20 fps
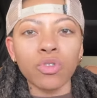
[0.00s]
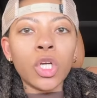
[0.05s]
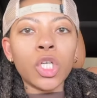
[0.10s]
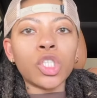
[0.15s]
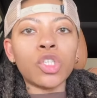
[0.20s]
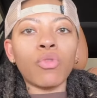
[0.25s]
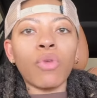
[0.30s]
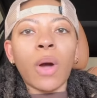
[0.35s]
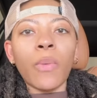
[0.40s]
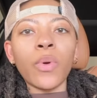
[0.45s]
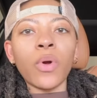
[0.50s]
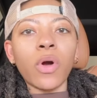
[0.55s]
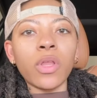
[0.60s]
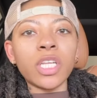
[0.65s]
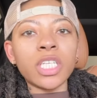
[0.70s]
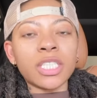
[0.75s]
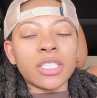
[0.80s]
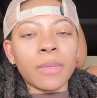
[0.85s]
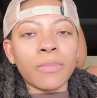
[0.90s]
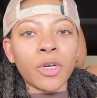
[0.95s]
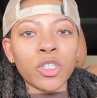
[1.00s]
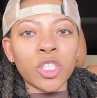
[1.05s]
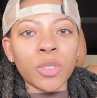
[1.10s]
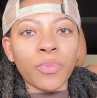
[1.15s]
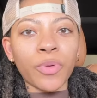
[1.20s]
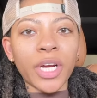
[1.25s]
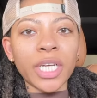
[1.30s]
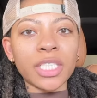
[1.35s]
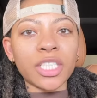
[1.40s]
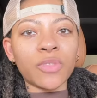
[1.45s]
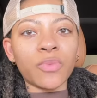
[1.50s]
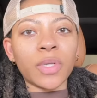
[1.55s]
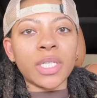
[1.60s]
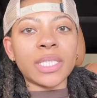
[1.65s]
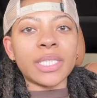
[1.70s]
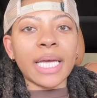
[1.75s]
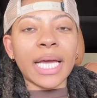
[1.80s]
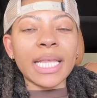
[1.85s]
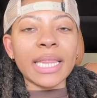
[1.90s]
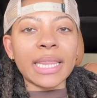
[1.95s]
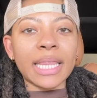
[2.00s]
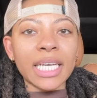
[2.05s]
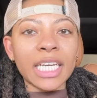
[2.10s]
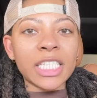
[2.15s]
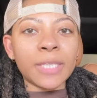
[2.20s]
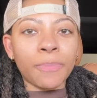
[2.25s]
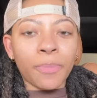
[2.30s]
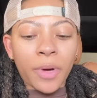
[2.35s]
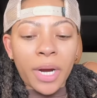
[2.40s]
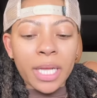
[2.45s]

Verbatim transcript: So while we're on this commercial break, just want to say this